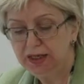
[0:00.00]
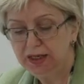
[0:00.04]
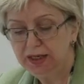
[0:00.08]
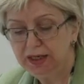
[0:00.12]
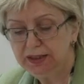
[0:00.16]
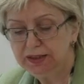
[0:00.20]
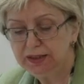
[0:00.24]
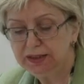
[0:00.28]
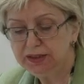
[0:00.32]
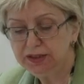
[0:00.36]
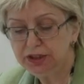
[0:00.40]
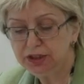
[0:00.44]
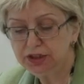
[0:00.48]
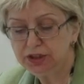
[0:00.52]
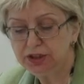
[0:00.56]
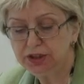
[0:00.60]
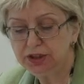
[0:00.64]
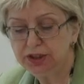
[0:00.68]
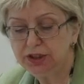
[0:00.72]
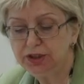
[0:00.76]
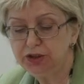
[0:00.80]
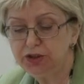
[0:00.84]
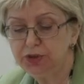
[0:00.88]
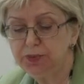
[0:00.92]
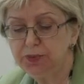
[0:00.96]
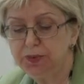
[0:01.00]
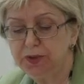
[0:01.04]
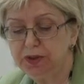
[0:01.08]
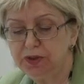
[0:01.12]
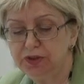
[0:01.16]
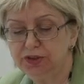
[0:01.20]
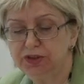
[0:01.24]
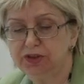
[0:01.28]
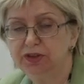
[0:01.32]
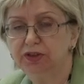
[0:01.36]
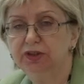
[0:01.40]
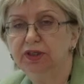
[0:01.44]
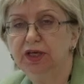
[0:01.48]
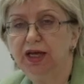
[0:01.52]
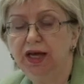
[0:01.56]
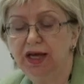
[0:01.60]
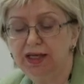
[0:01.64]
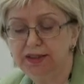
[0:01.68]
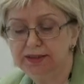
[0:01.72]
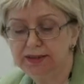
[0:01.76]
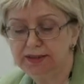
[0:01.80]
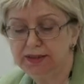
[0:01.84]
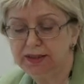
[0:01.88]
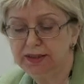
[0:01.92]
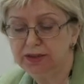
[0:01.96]
In addition, each person
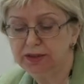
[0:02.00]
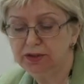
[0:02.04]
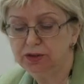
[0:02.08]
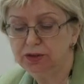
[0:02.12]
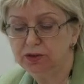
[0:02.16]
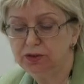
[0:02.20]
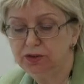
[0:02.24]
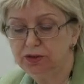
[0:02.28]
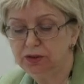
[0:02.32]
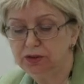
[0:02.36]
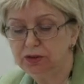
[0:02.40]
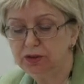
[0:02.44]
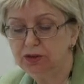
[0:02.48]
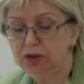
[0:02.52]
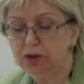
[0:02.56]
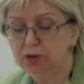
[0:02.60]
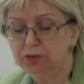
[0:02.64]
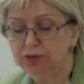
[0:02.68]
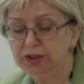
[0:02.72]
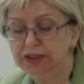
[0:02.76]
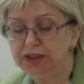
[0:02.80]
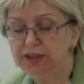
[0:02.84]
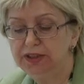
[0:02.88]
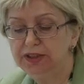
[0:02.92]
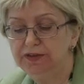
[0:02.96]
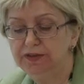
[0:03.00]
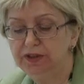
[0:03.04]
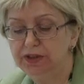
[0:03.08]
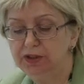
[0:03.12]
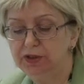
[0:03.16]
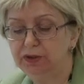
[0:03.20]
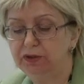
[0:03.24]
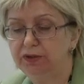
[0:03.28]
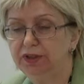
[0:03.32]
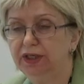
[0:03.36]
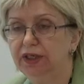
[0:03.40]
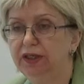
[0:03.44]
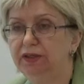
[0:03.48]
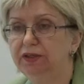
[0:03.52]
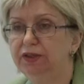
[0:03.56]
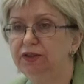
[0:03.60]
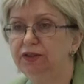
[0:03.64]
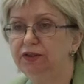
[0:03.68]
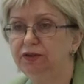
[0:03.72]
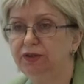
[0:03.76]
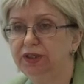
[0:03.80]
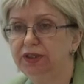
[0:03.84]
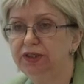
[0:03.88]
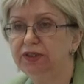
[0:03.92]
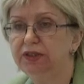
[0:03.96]
has his or her own individual
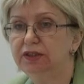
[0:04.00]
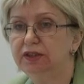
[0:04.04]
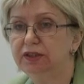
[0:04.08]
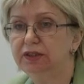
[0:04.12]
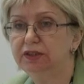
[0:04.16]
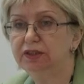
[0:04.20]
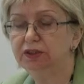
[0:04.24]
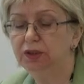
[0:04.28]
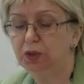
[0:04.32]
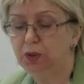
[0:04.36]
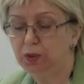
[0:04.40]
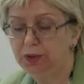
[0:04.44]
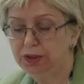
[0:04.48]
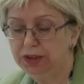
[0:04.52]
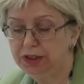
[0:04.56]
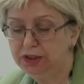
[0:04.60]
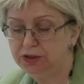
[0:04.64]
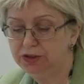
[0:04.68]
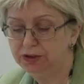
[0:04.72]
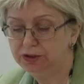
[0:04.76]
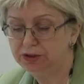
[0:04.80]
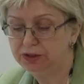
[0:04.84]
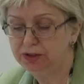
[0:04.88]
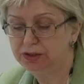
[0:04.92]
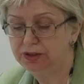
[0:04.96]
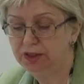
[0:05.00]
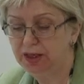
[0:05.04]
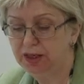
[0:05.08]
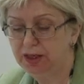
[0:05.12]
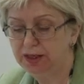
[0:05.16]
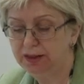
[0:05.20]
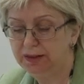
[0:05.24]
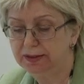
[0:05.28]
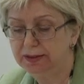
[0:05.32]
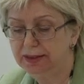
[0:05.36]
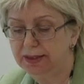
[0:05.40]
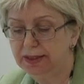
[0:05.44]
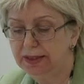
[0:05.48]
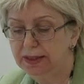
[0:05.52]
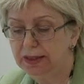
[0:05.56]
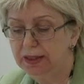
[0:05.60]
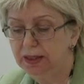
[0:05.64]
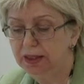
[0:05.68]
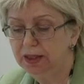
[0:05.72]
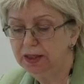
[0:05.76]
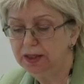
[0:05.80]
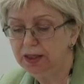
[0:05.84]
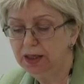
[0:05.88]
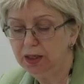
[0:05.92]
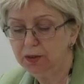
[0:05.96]
characteristics or idiostyle.
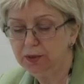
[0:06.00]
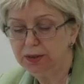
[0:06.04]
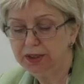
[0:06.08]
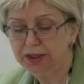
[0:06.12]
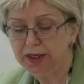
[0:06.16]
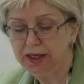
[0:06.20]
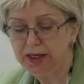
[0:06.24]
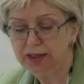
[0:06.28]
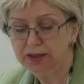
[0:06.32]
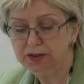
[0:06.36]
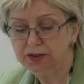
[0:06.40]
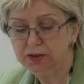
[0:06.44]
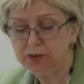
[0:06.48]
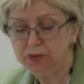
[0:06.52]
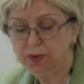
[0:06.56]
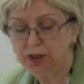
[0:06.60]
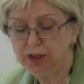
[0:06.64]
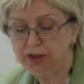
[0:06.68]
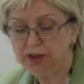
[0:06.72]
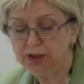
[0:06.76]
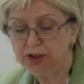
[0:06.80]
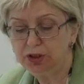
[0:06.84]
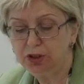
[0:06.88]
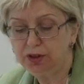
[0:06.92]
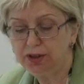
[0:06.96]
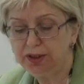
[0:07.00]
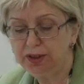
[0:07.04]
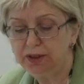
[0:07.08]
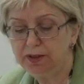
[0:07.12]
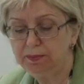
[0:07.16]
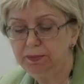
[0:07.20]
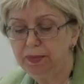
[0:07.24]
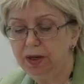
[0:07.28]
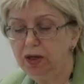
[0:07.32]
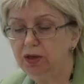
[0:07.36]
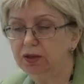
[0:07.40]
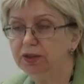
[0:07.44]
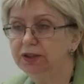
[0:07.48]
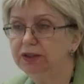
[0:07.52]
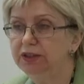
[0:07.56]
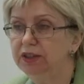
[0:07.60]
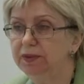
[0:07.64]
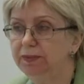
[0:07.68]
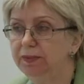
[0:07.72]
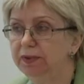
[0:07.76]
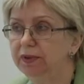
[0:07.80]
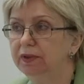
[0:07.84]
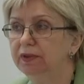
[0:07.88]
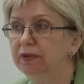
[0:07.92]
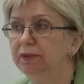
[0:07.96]
In our case, we are talking about
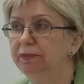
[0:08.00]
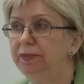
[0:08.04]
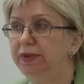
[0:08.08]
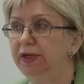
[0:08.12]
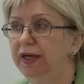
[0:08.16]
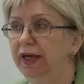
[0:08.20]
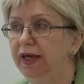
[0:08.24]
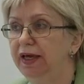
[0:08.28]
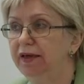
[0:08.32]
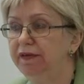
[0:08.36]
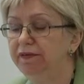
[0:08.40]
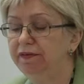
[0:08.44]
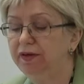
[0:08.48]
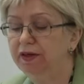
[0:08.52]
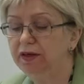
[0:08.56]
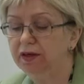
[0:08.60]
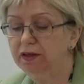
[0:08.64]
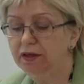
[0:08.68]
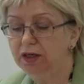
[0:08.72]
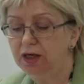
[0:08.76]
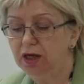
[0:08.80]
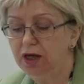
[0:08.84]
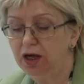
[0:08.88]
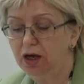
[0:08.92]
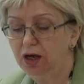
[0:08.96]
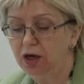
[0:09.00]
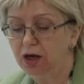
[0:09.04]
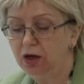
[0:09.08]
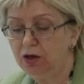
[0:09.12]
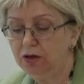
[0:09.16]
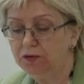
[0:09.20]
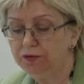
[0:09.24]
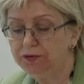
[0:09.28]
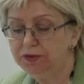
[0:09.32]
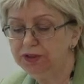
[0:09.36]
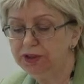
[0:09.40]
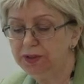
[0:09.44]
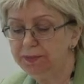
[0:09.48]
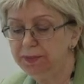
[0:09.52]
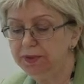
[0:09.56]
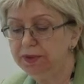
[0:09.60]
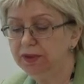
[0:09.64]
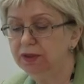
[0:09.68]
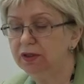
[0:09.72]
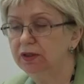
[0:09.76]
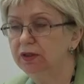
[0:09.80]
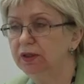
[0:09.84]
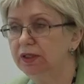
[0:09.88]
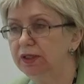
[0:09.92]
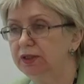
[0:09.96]
typical behavior of
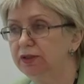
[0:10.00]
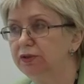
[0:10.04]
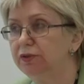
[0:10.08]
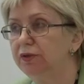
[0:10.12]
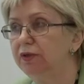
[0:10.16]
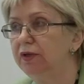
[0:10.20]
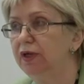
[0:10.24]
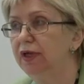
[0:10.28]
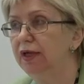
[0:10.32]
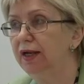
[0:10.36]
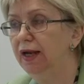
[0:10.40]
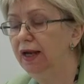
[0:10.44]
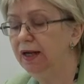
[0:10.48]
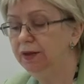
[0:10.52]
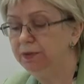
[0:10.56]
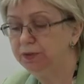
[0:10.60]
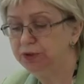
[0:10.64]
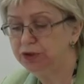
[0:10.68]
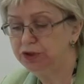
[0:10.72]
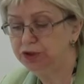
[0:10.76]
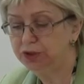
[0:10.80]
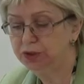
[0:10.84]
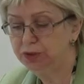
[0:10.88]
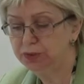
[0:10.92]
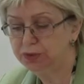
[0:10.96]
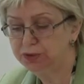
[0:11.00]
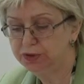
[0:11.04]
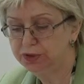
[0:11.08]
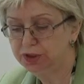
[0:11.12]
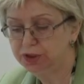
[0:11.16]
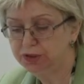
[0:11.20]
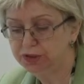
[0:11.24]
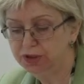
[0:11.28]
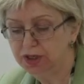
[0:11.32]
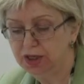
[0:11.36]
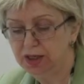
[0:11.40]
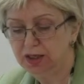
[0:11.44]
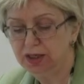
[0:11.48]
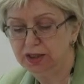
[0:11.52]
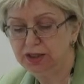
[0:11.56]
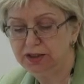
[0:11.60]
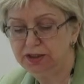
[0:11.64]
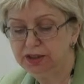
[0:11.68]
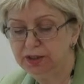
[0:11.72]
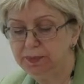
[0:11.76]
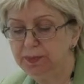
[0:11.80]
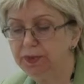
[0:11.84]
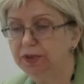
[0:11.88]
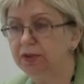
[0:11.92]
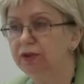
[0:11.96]
typical literary language users in
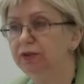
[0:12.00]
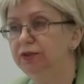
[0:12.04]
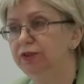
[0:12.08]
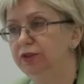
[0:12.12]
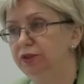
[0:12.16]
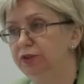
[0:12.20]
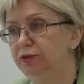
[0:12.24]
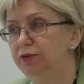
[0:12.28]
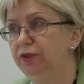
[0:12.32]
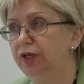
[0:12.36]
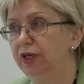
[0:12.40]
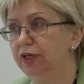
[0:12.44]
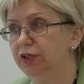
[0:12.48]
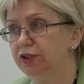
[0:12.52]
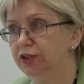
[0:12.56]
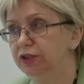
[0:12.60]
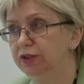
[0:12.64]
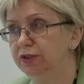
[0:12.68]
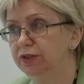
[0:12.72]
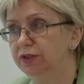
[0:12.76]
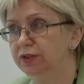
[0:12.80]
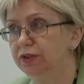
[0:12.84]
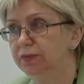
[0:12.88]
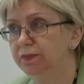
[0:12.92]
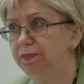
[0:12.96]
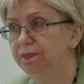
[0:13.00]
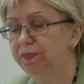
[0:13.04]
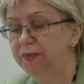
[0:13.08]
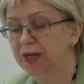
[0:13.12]
typical situations.